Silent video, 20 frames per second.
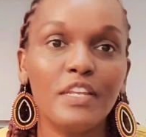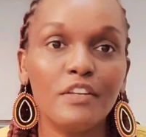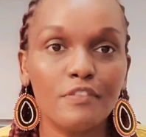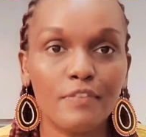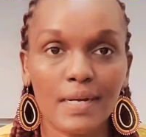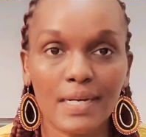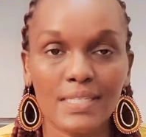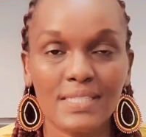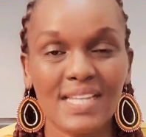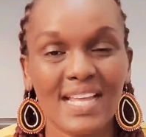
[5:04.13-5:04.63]
many
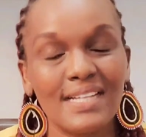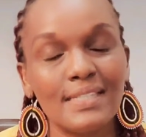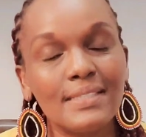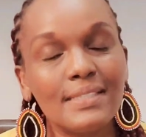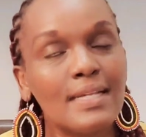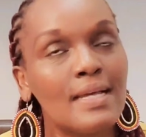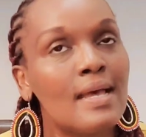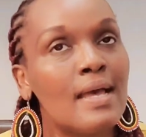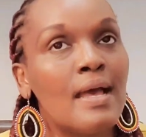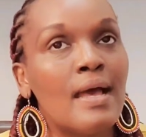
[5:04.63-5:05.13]

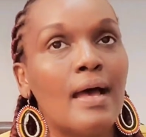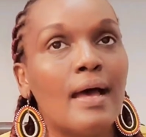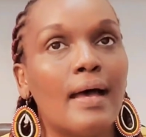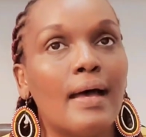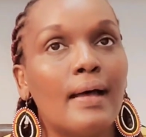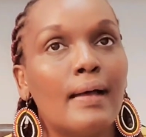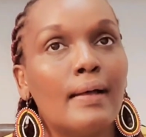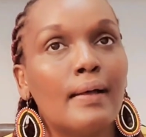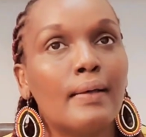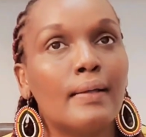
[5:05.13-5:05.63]
factors
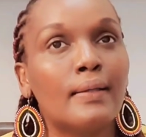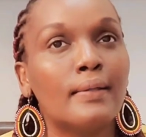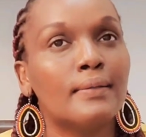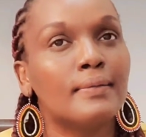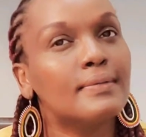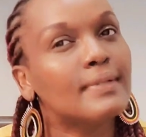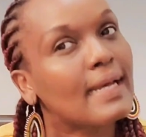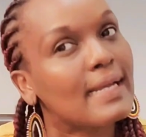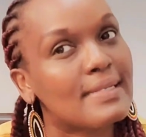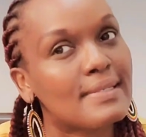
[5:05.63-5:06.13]

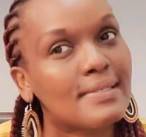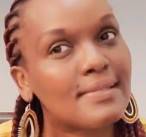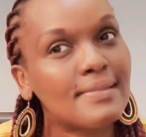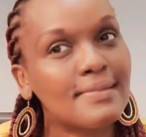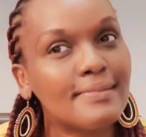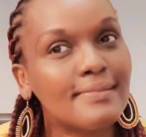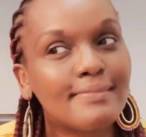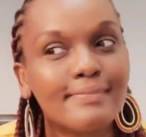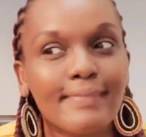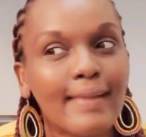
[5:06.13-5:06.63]
that
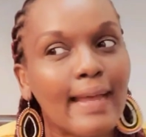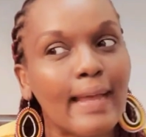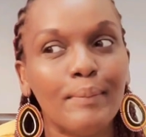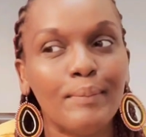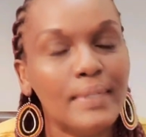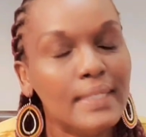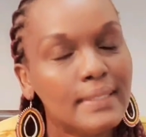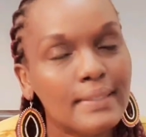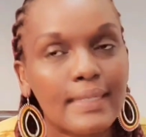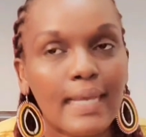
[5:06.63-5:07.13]

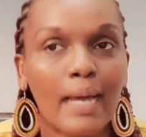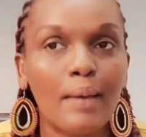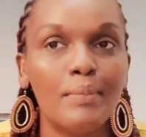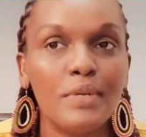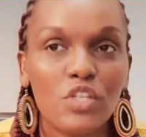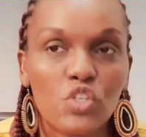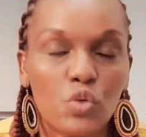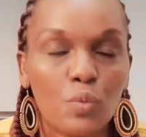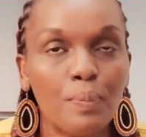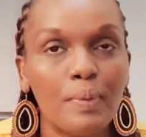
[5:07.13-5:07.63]

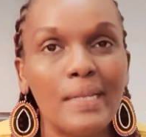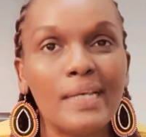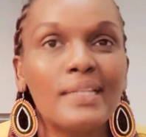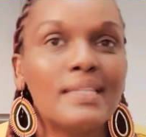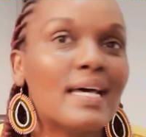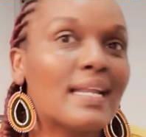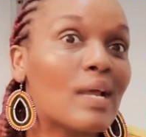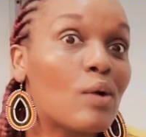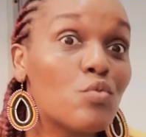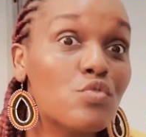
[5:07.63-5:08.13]
come into
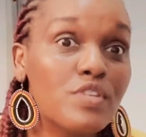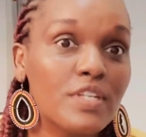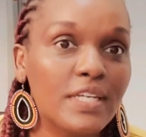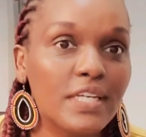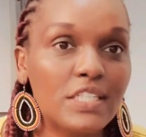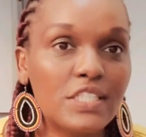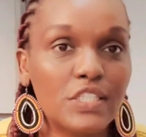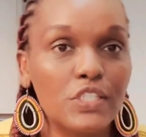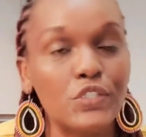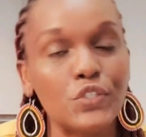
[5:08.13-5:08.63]
play that I won't
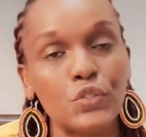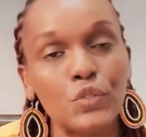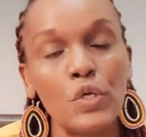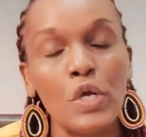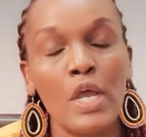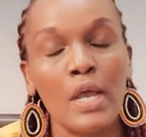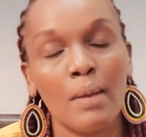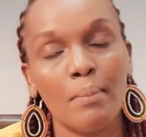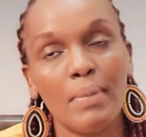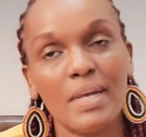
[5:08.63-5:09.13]
get
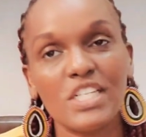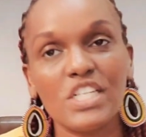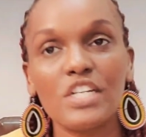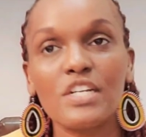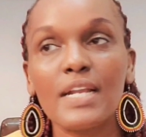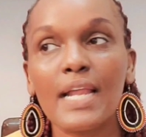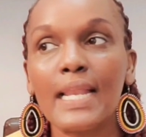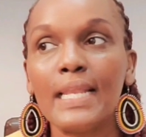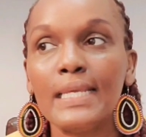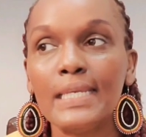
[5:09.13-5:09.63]
into, but
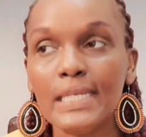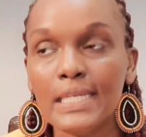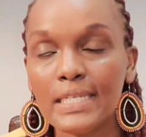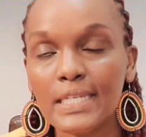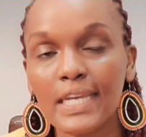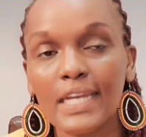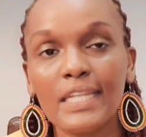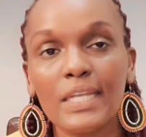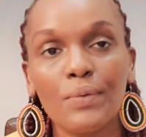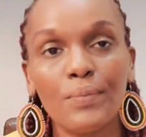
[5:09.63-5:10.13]
generally
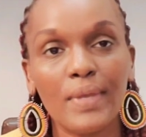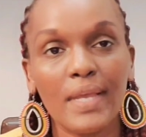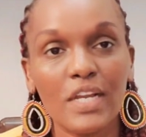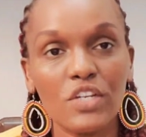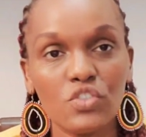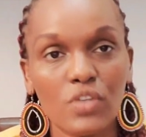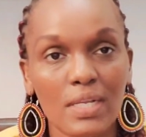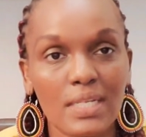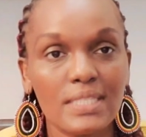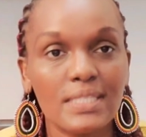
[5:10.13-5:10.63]
in Kenya we
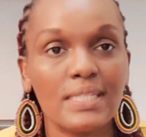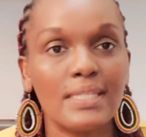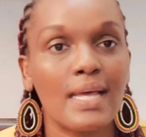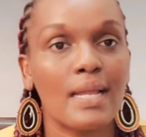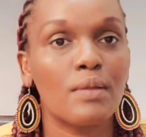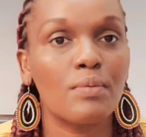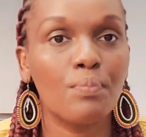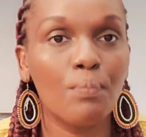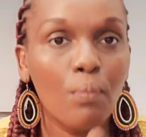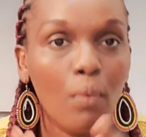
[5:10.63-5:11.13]
actually see
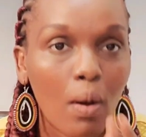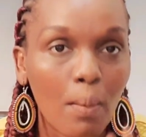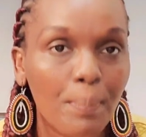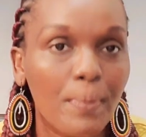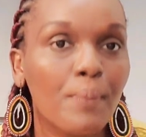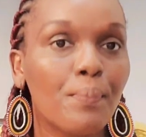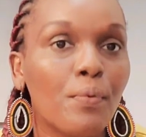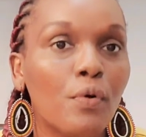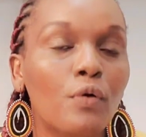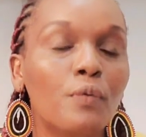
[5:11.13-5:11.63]
that more
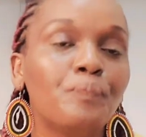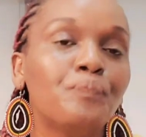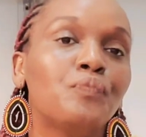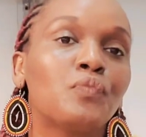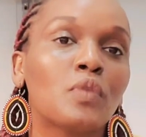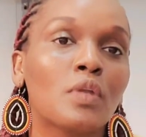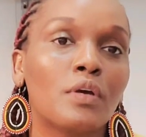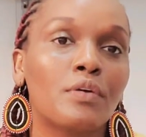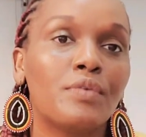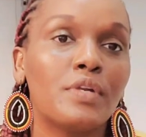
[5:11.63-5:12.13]
people
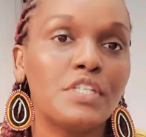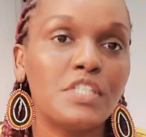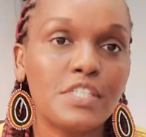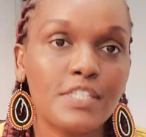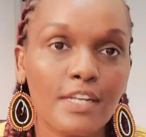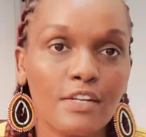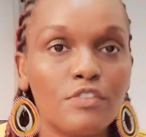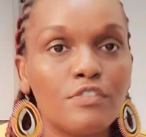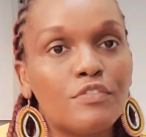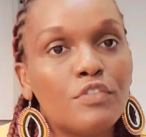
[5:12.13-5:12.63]

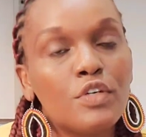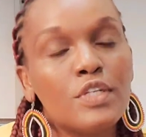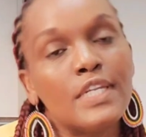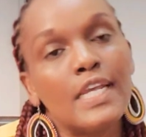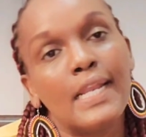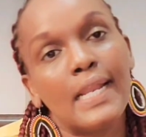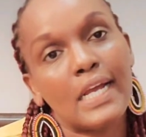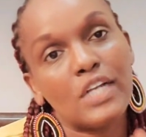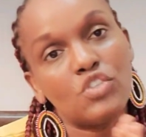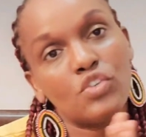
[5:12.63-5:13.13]
register to
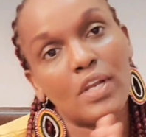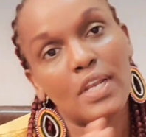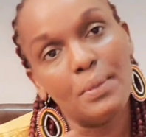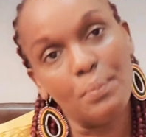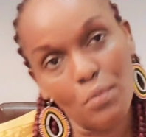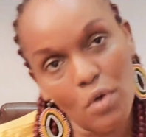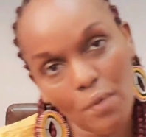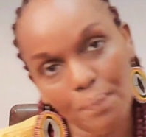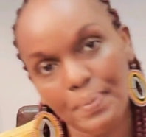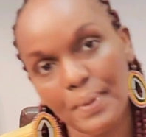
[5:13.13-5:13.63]
vote and
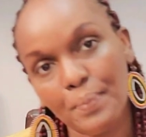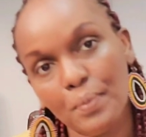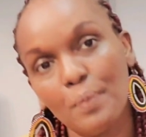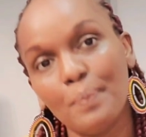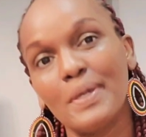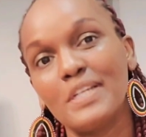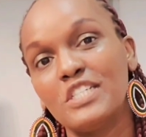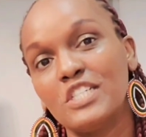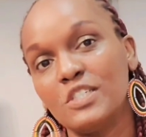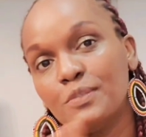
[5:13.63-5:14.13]
actually more
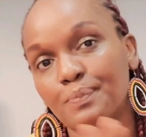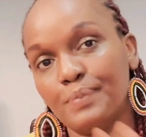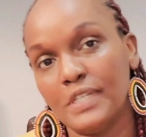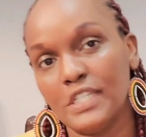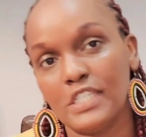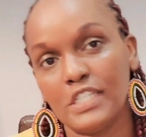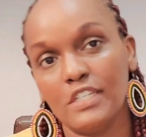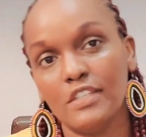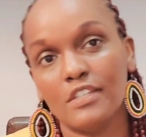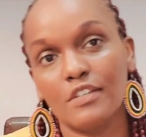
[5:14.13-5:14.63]
people
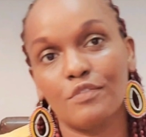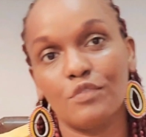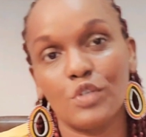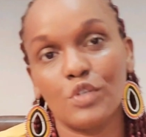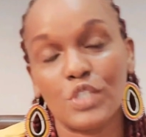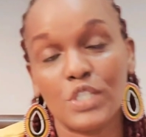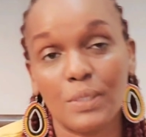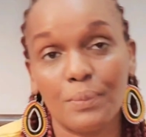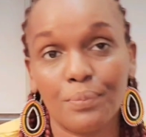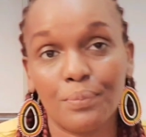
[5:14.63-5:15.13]
participate in the
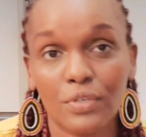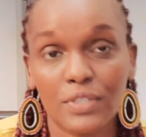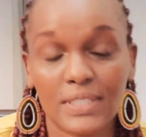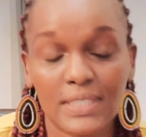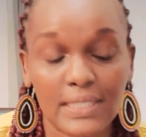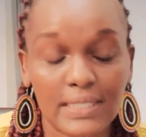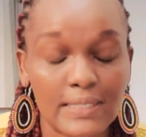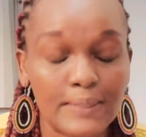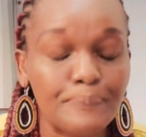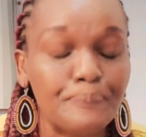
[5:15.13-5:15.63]
voting
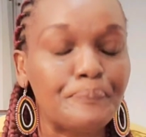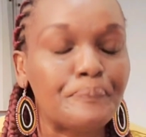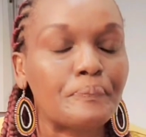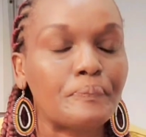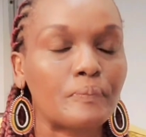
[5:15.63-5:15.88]
process.